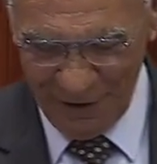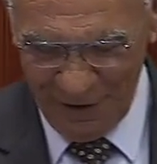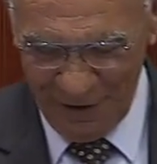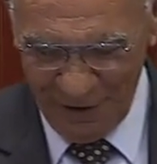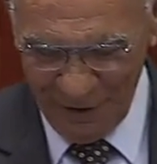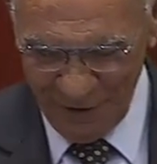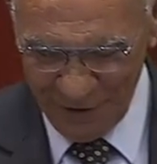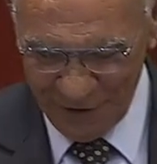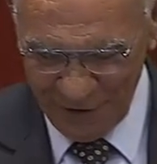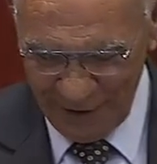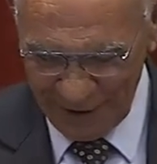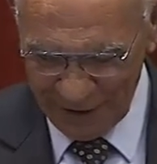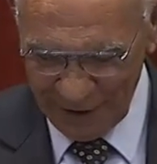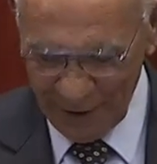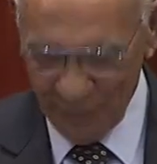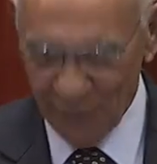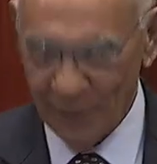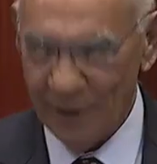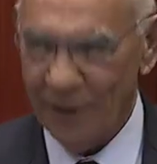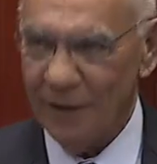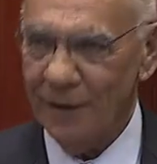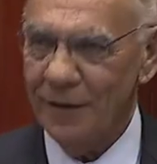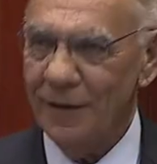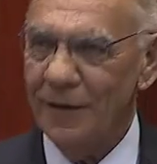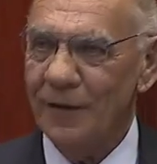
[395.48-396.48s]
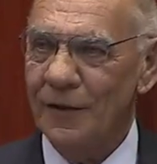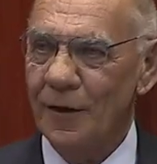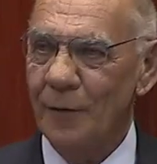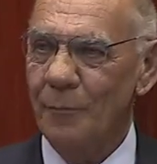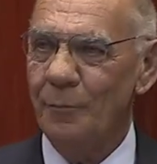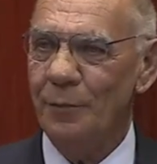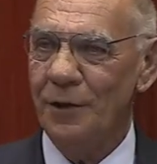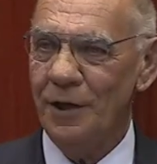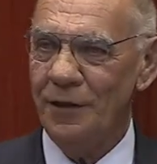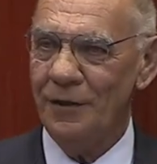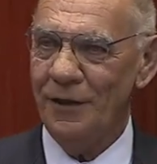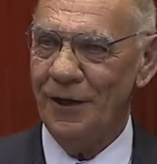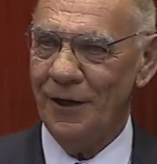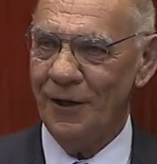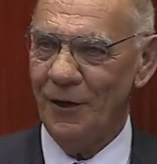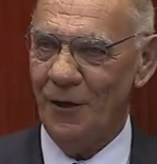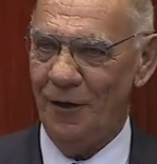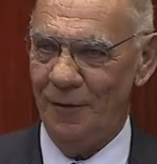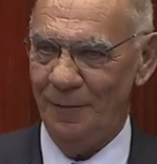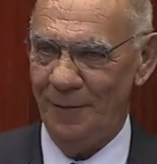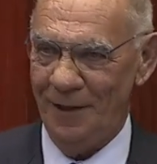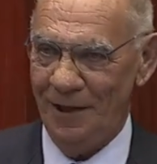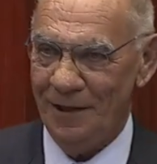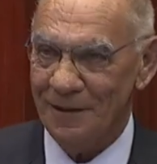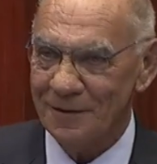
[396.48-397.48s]
interjected with the pithy
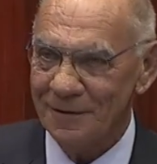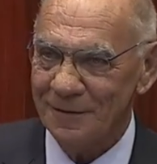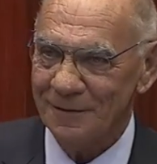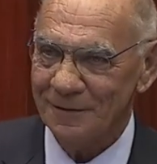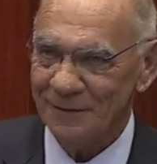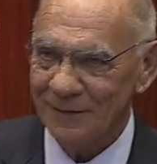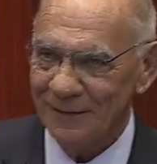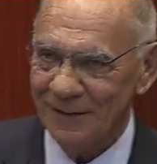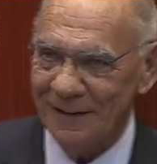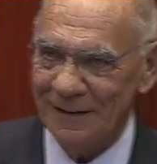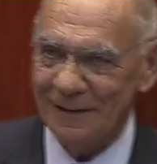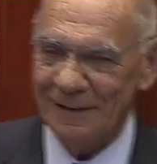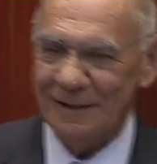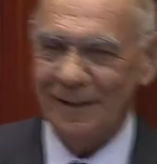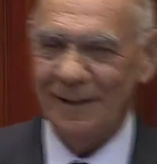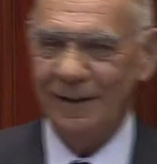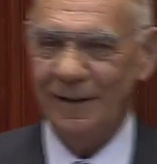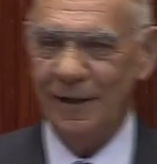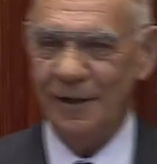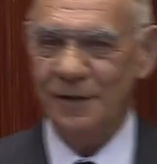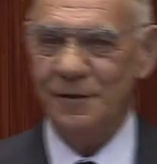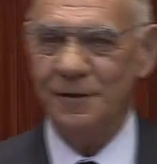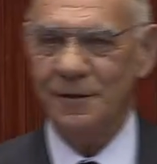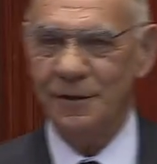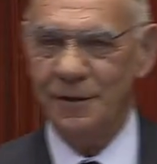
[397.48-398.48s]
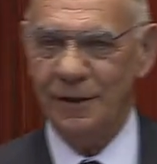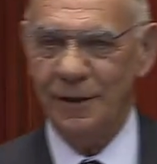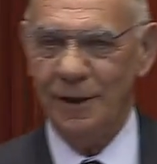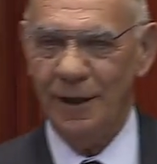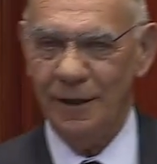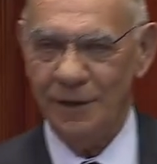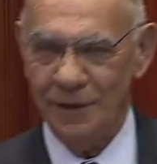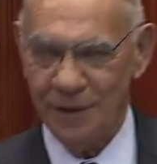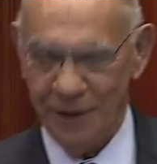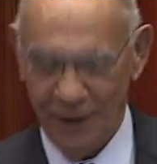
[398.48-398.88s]
comment, and that's T.H.